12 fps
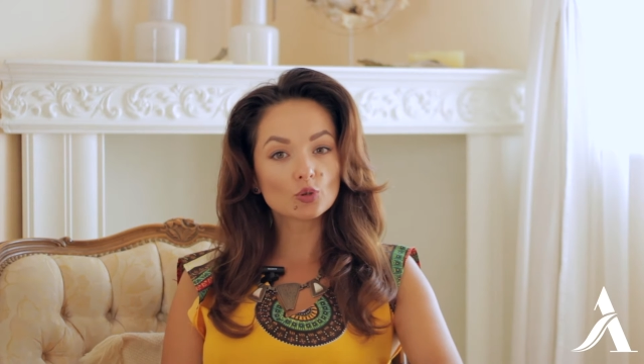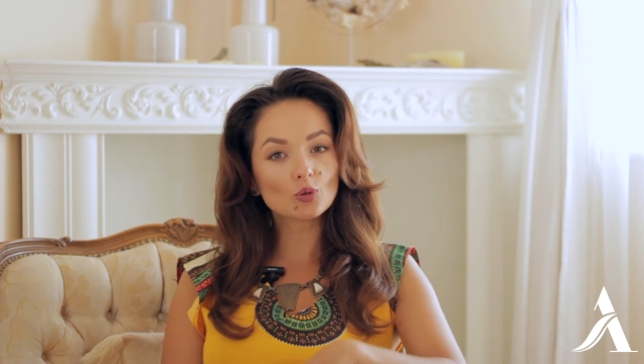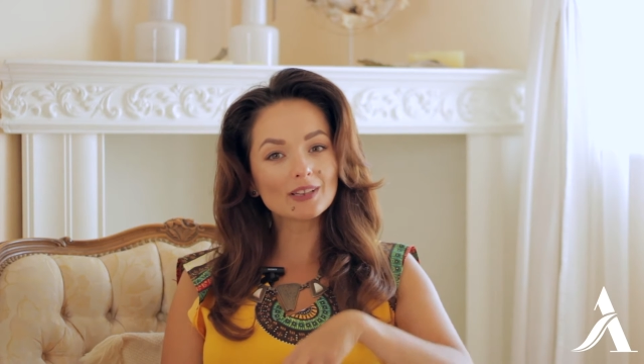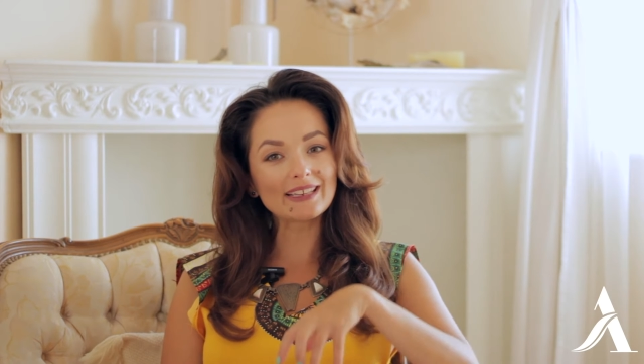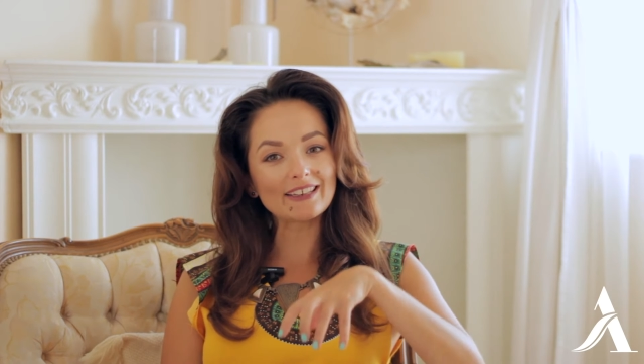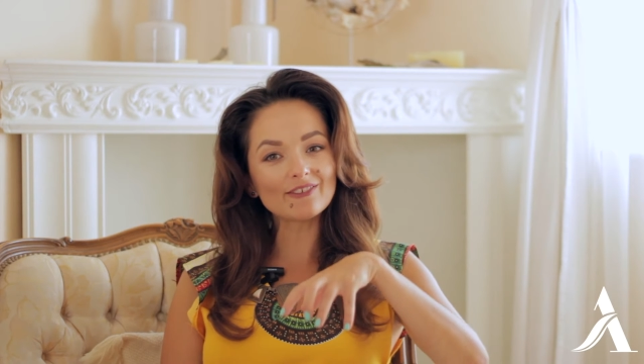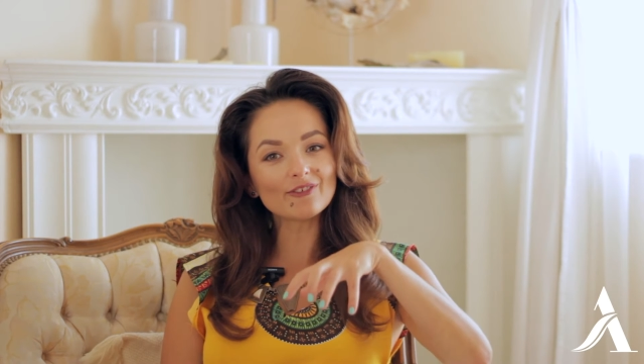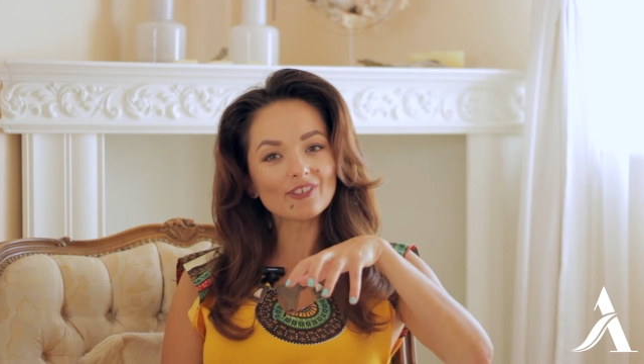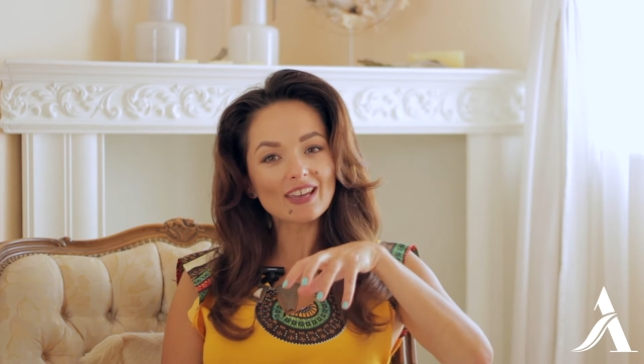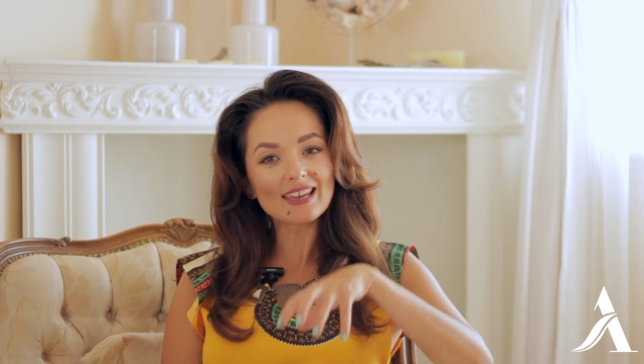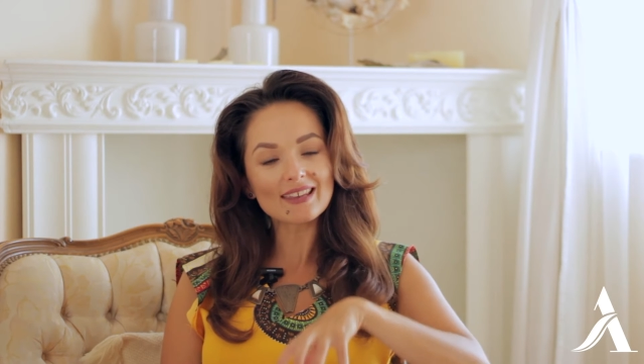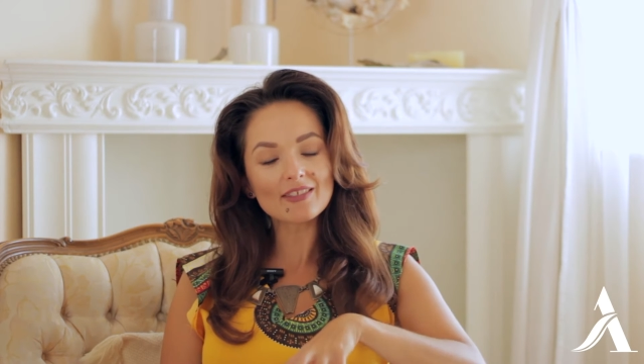To live
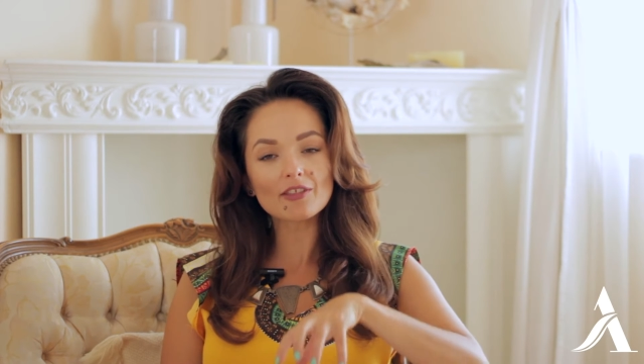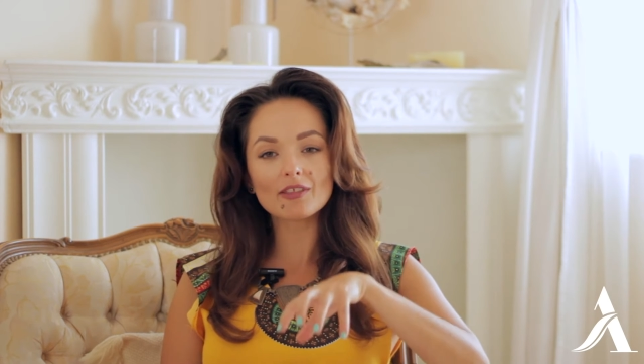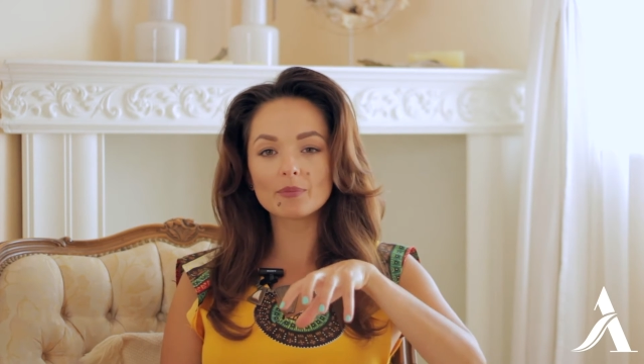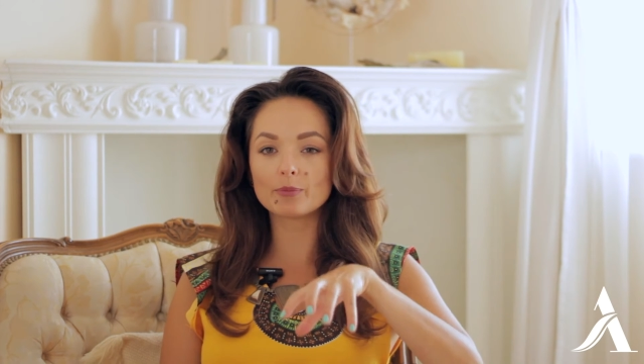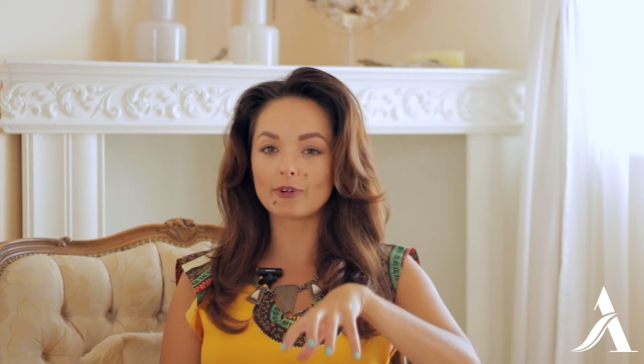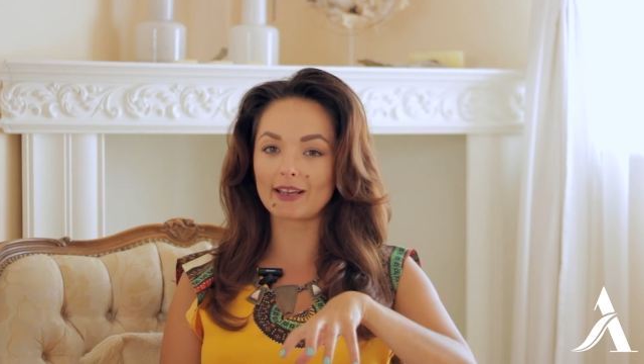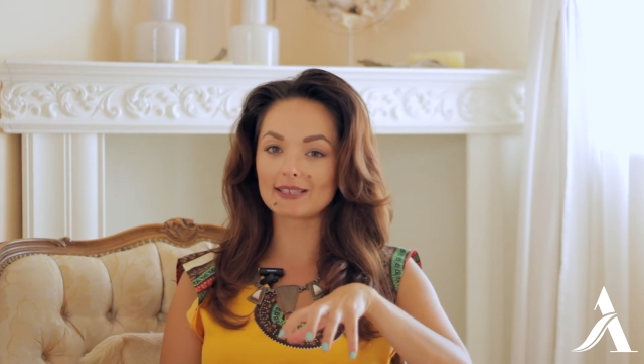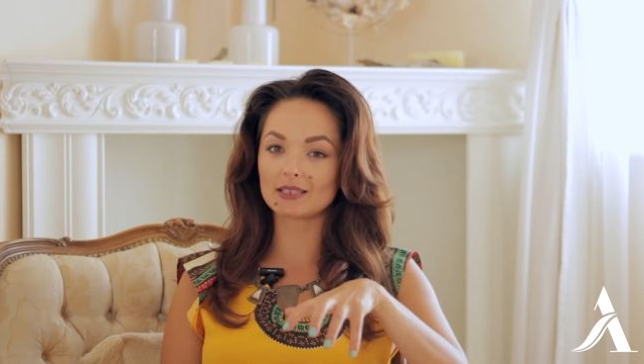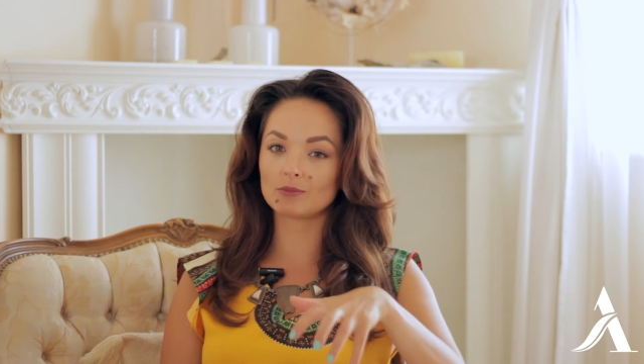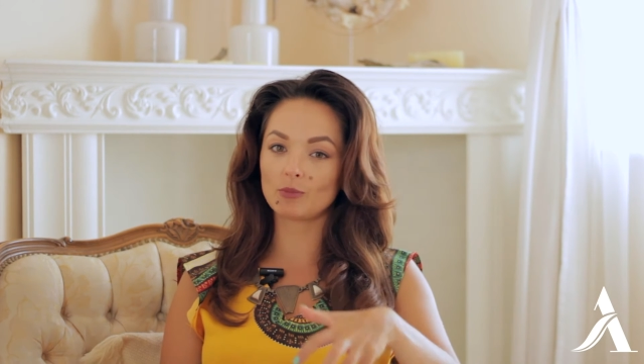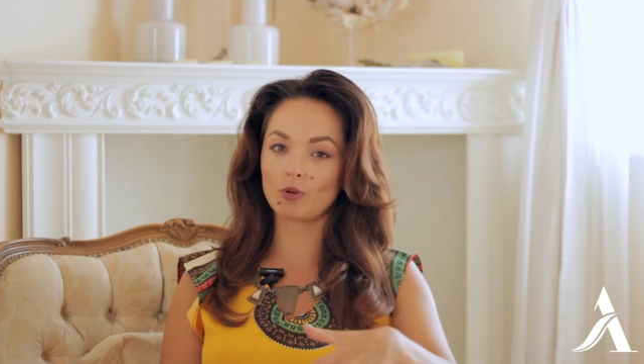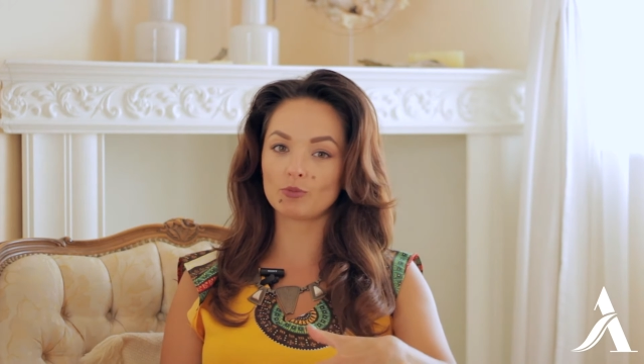in the
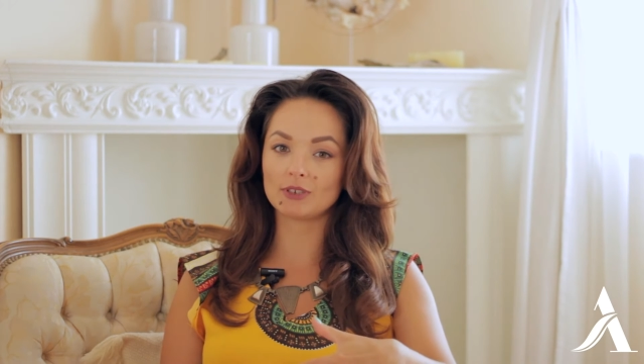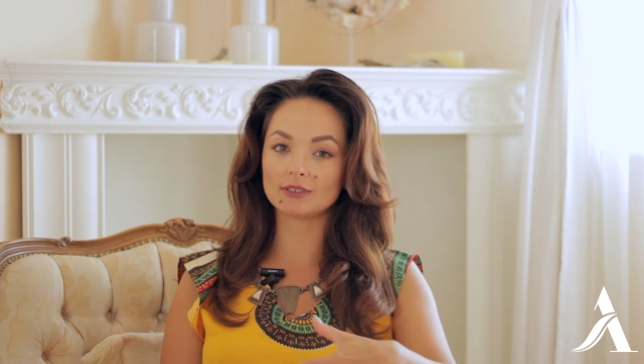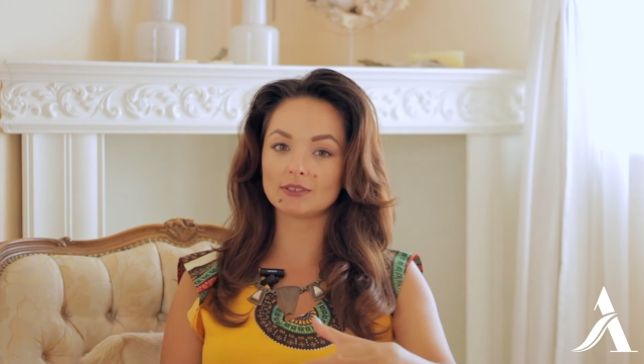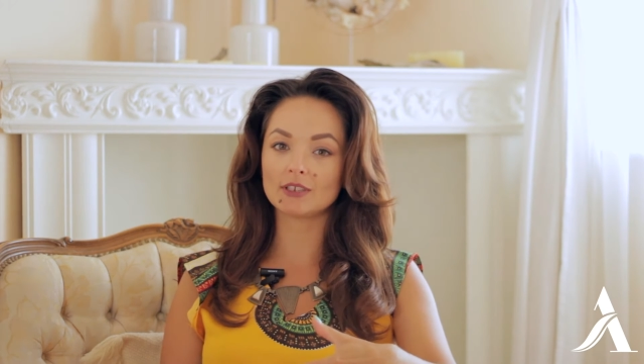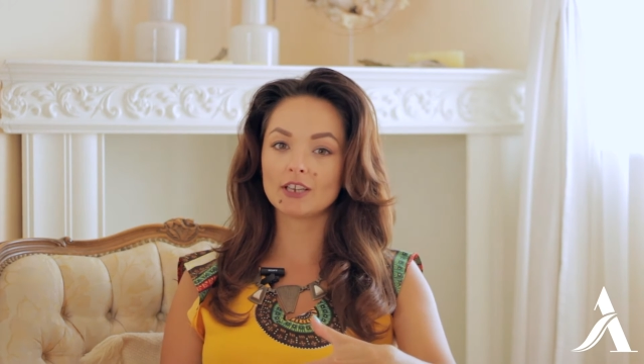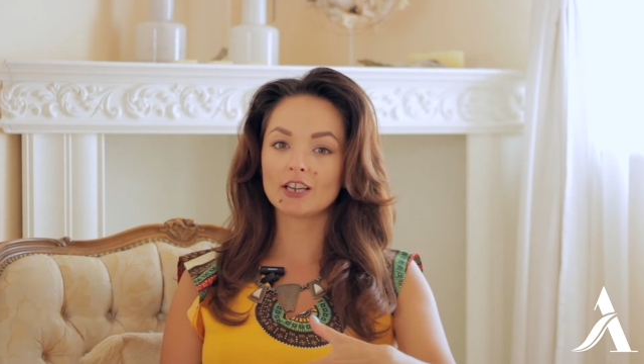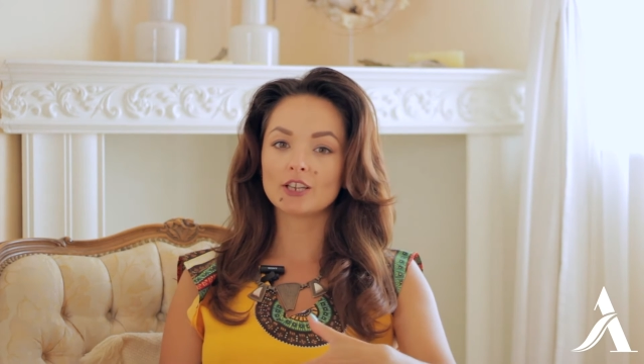present moment,